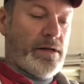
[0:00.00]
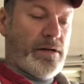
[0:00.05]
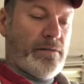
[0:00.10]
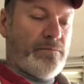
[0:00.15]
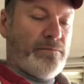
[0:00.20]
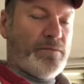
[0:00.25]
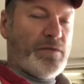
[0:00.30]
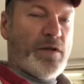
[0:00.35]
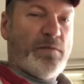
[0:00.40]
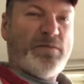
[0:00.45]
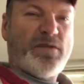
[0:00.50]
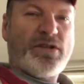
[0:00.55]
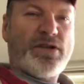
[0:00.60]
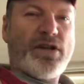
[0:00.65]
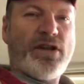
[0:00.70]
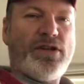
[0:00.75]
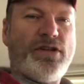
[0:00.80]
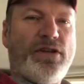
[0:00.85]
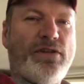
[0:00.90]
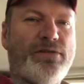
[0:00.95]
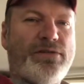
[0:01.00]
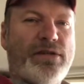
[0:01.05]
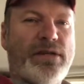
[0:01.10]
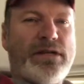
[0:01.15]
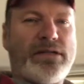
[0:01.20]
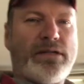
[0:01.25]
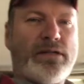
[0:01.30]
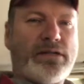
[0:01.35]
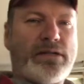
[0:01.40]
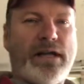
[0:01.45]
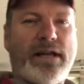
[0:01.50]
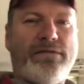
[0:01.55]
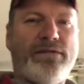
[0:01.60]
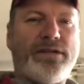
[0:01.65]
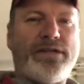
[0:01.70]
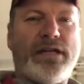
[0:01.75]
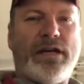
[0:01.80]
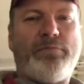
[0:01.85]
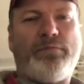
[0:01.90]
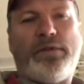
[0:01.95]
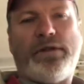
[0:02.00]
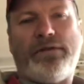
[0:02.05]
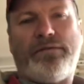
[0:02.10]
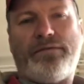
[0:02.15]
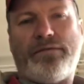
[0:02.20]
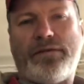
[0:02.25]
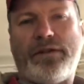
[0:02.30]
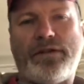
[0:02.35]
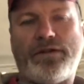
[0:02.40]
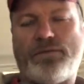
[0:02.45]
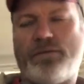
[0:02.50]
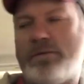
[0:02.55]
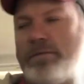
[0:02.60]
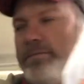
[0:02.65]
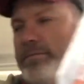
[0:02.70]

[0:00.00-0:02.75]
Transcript: So I'm just going to use this as kind of a template for this one.